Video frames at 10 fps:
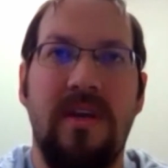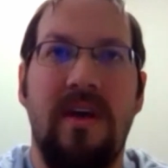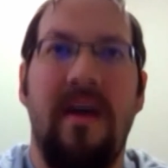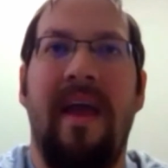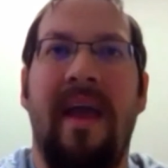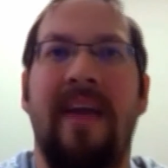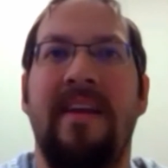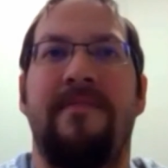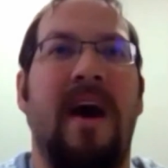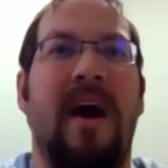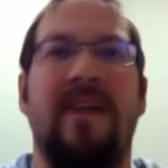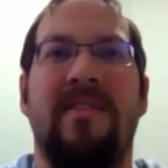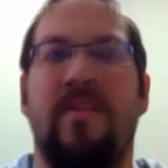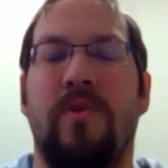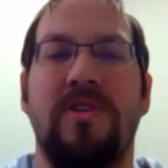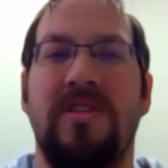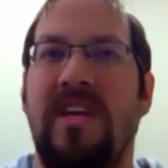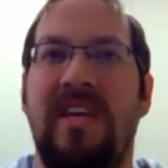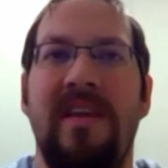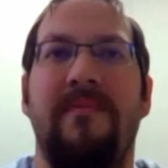and if not, then we're just going to
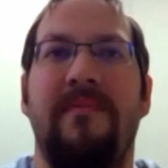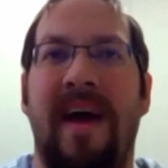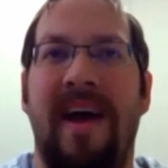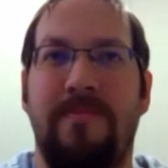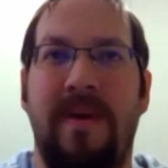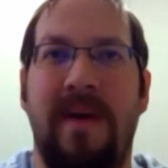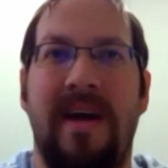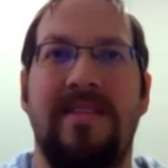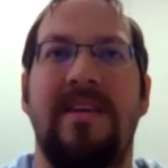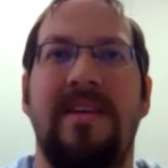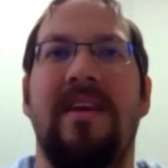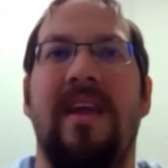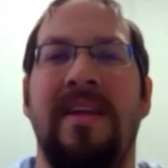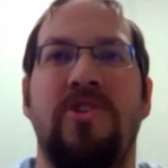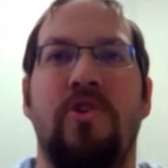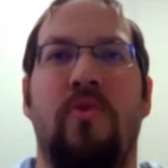keep fast passing and enjoying.